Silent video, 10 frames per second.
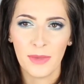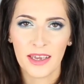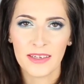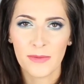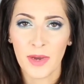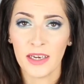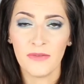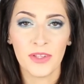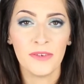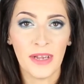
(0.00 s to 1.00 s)
because I'm kind
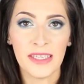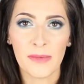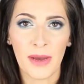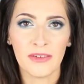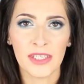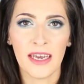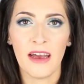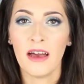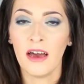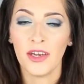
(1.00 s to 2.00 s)
of on the fence about it.